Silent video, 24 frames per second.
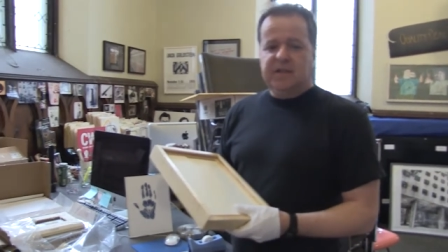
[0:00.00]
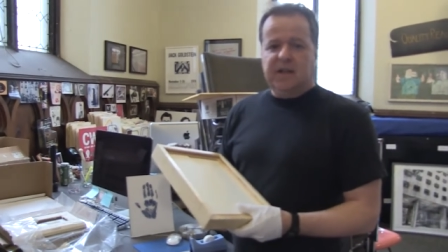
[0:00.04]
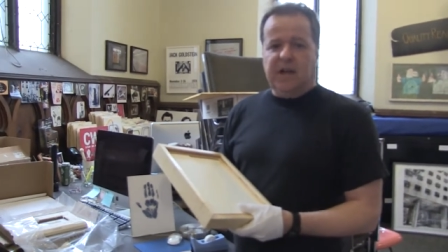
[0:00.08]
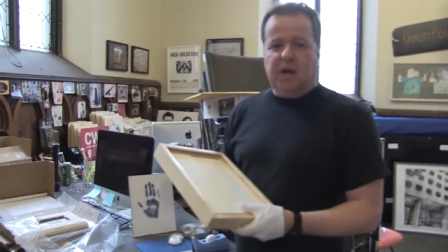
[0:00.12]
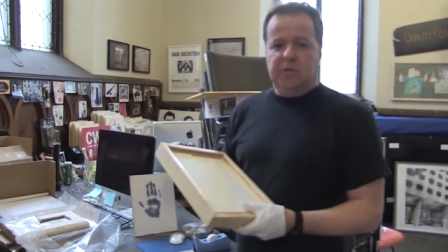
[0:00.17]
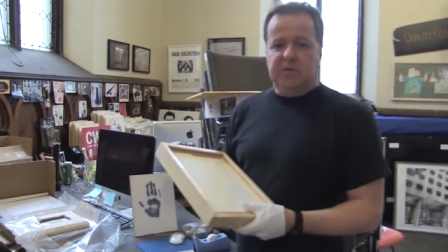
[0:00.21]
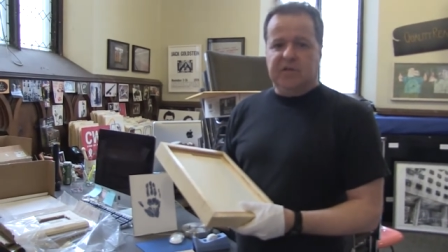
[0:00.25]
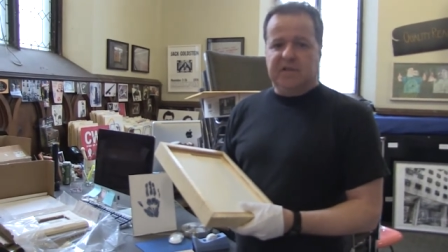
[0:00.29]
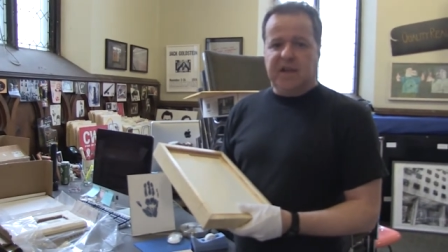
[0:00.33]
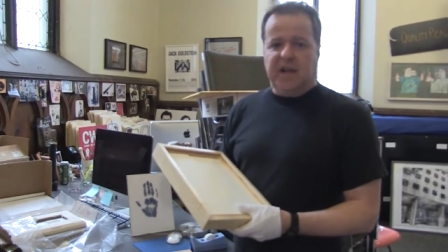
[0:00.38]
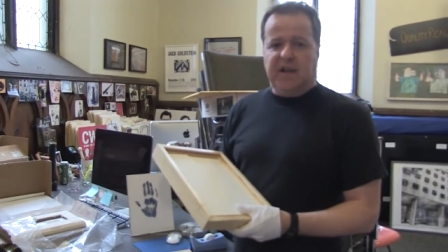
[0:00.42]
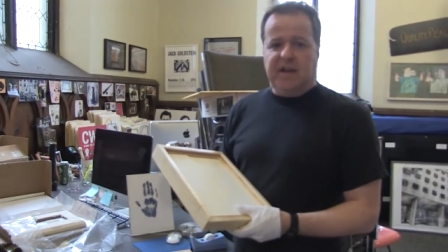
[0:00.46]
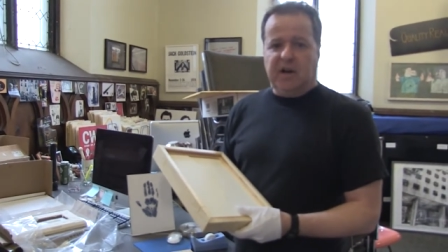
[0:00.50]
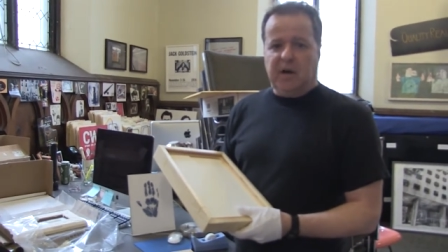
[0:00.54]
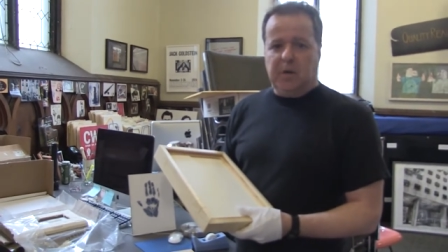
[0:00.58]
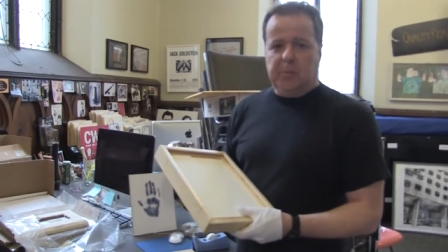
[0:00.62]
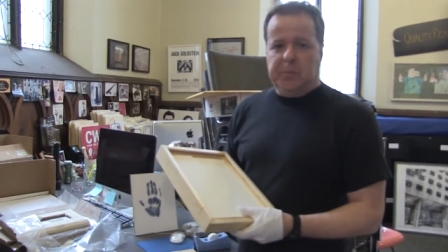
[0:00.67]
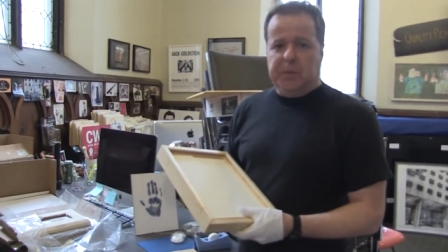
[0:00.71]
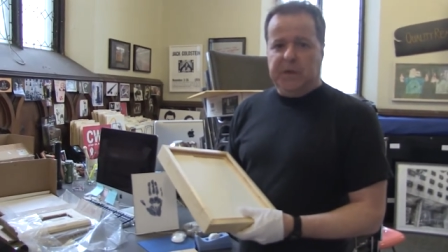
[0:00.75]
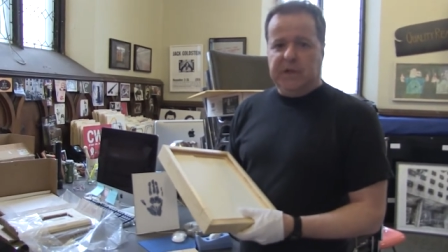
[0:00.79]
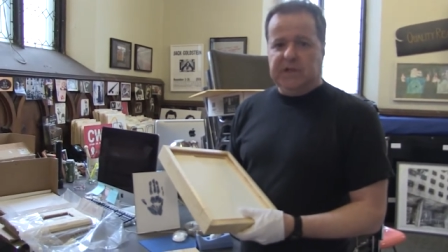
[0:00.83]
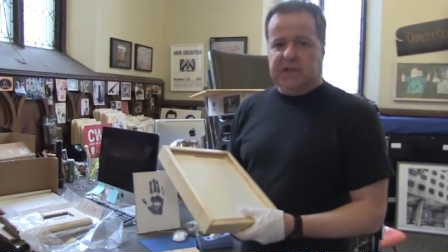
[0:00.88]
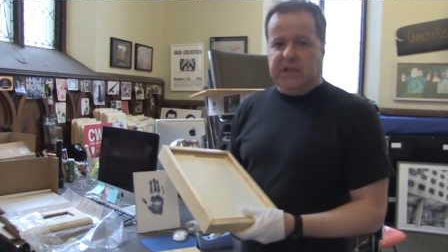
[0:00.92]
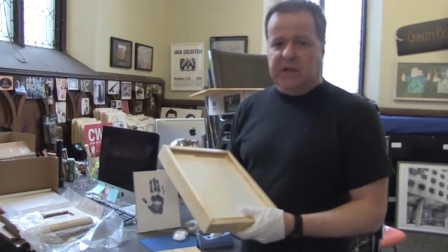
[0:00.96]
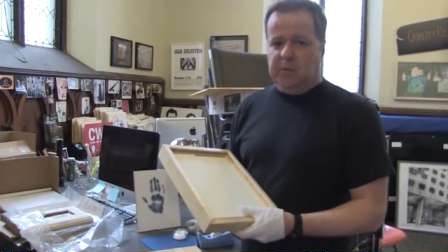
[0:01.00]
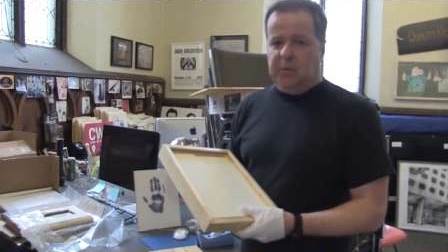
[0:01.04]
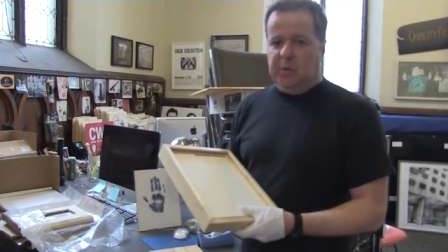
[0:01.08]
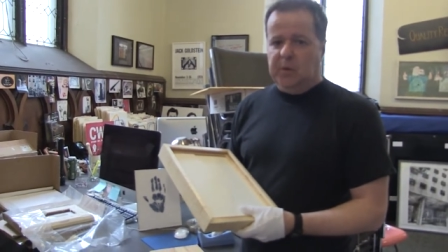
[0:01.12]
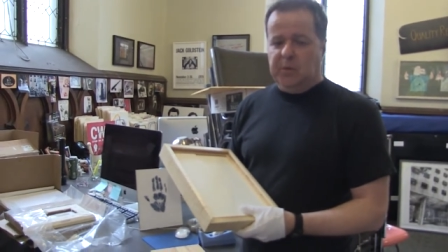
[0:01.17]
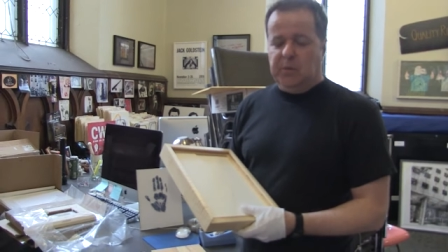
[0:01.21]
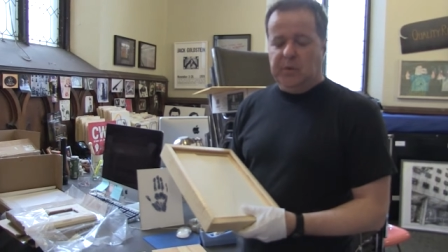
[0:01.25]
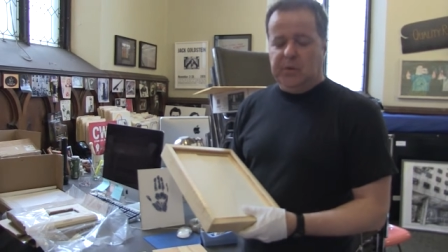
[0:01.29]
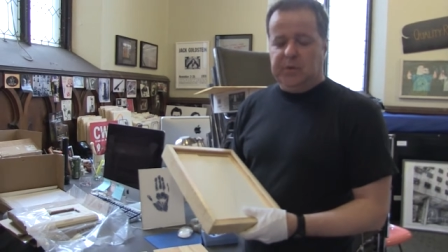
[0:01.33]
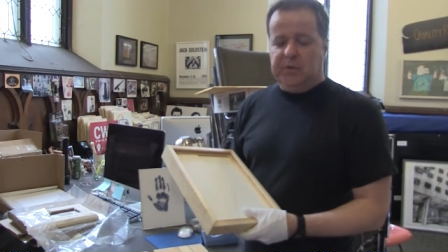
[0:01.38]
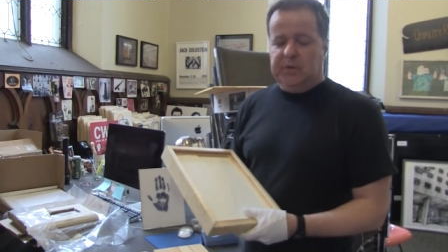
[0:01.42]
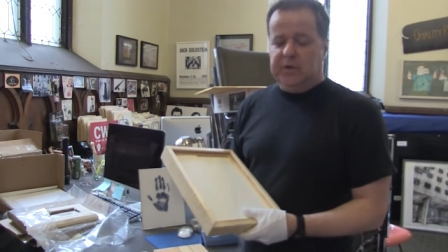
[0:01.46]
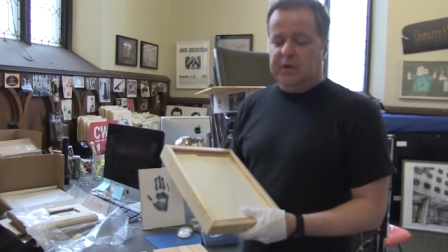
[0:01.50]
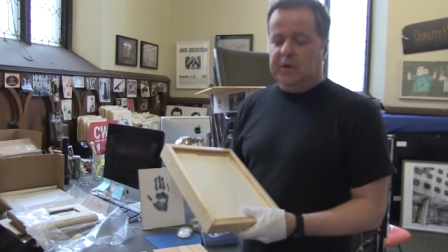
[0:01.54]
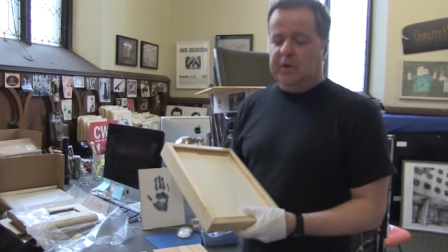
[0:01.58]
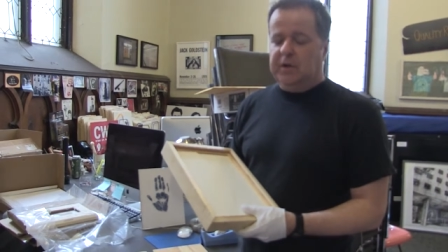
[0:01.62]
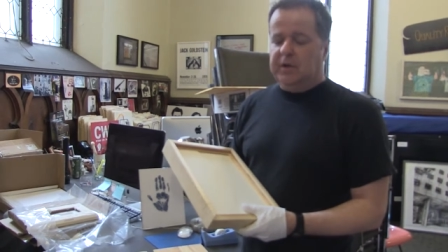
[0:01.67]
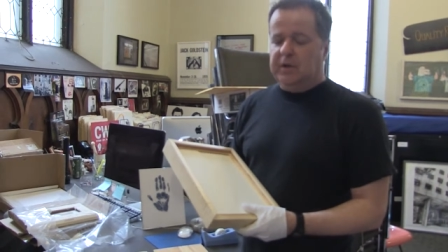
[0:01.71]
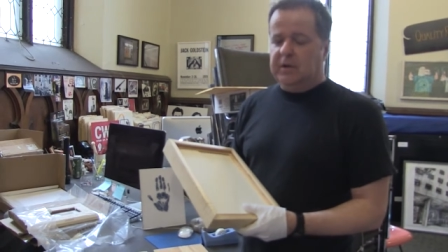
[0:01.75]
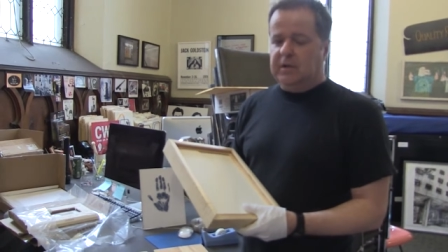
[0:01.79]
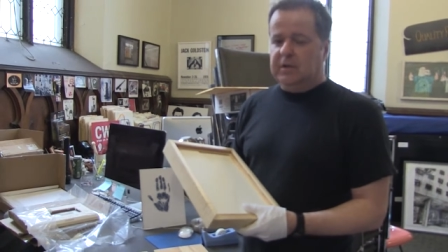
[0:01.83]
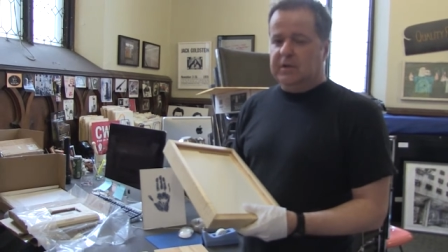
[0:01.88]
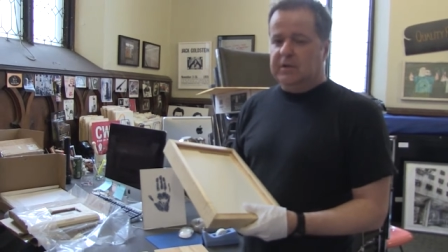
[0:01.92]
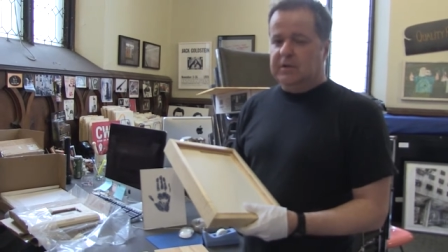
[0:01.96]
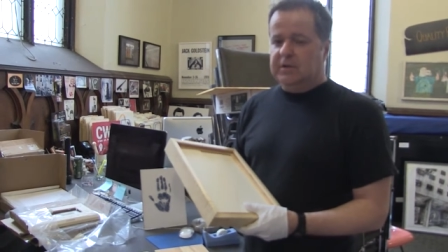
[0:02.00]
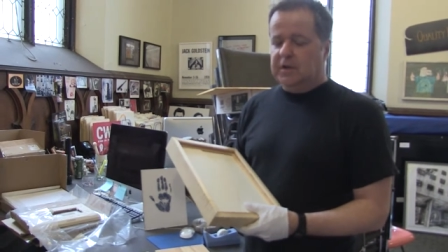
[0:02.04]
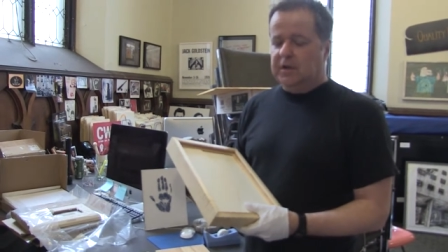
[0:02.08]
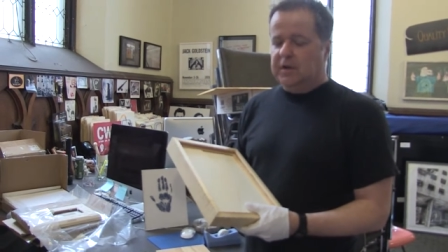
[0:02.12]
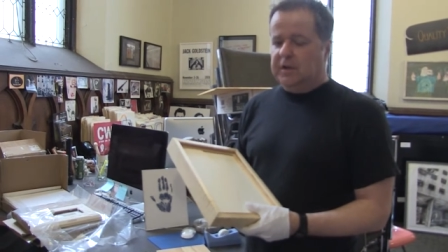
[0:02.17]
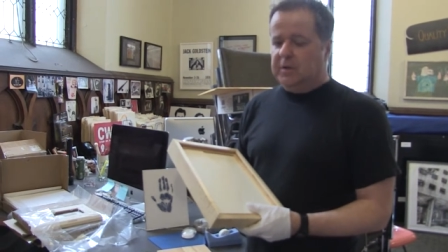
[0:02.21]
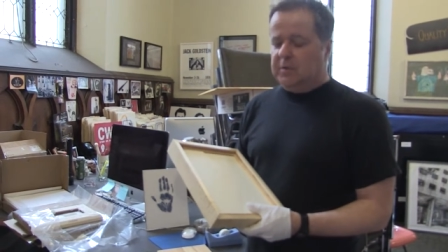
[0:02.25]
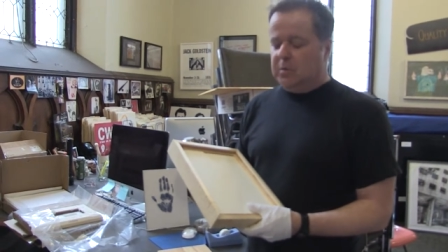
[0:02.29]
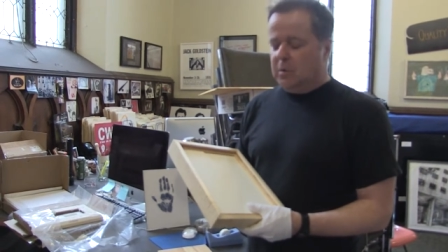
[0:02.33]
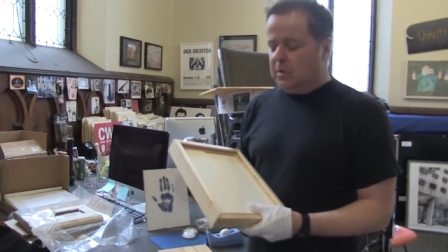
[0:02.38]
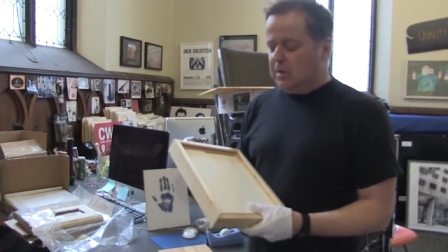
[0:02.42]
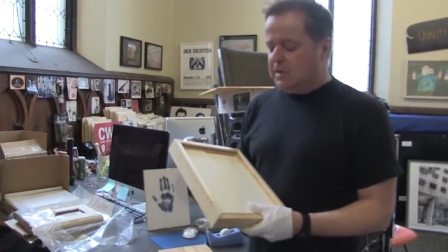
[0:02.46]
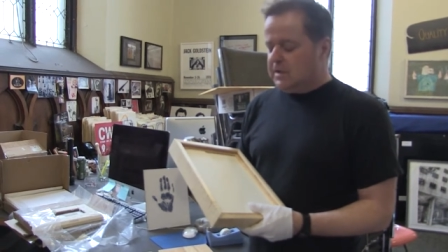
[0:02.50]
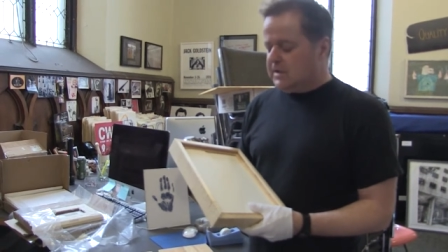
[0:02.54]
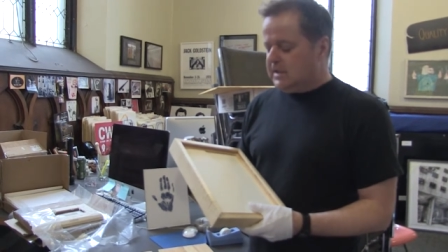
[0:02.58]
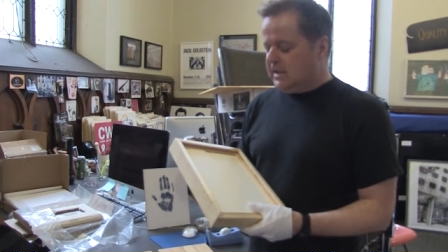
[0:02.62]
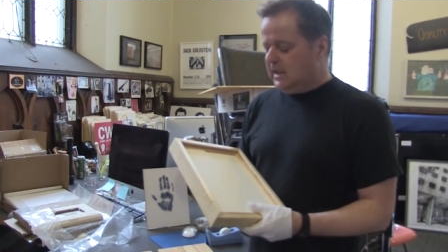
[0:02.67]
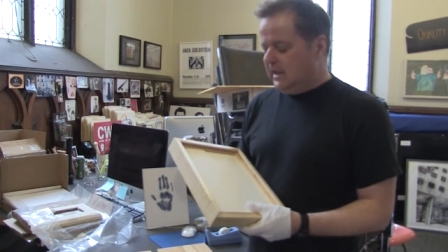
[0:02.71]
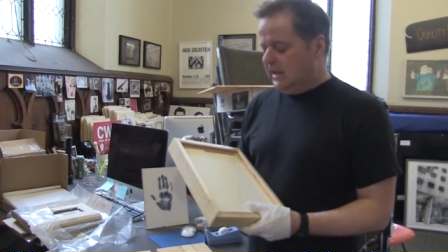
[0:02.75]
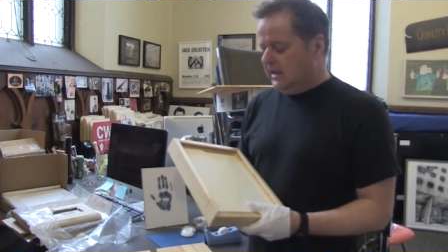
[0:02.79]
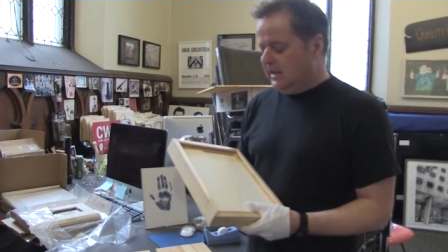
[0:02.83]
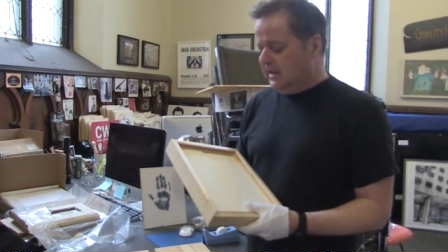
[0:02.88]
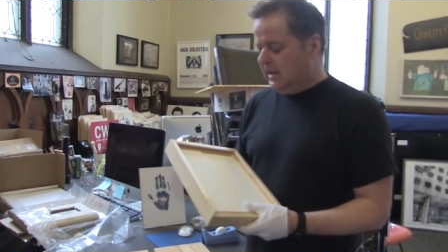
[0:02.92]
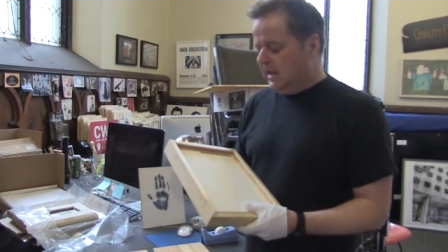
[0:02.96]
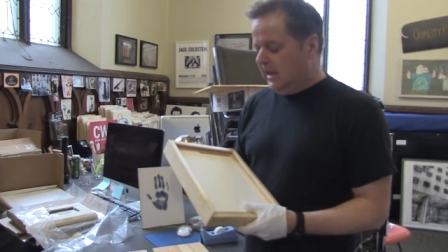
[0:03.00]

outside our building when we were during quarantine,